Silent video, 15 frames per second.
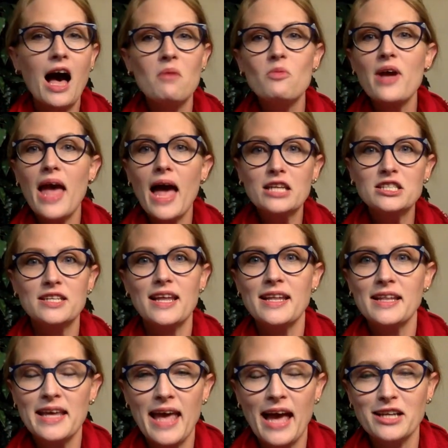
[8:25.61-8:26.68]
We
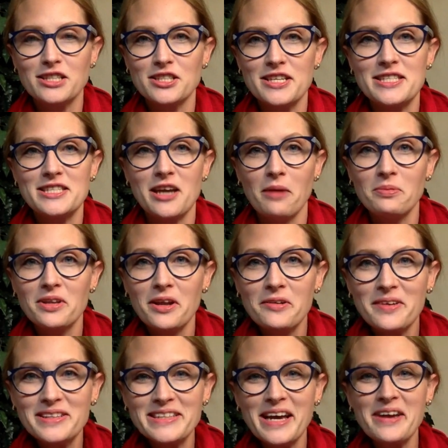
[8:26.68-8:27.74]
accidentally actually stopped there
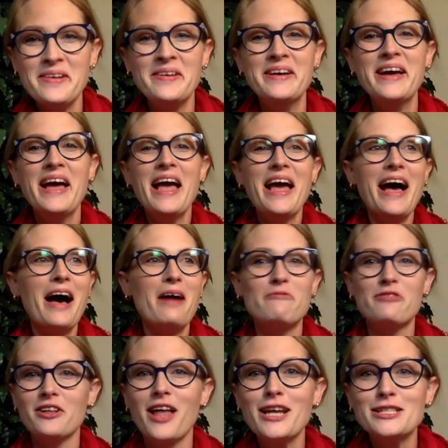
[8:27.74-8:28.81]
one time for
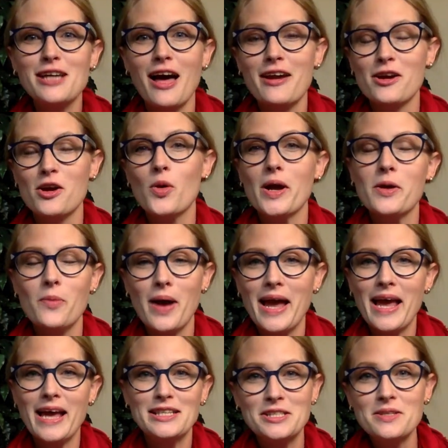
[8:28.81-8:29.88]
lunch on a quick
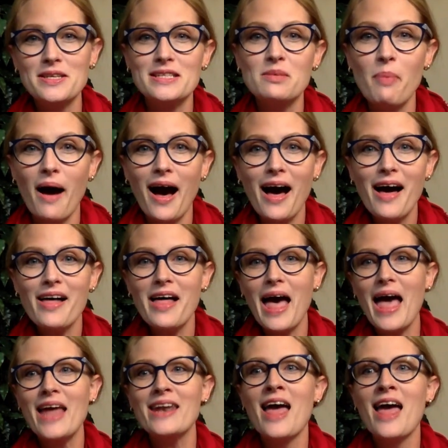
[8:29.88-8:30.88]
way to the spa and